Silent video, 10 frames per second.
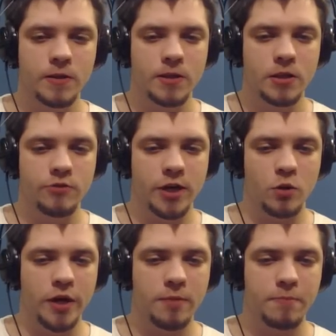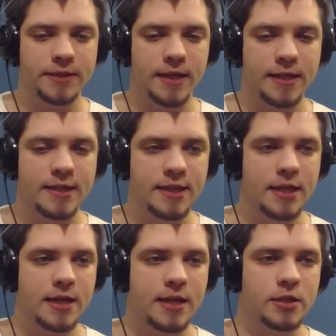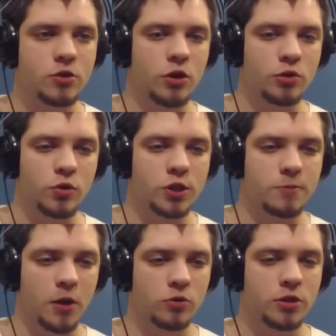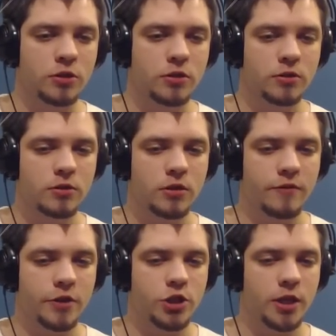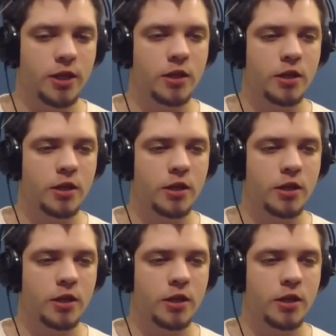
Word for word: He ran away, but I think he is going to explode eventually.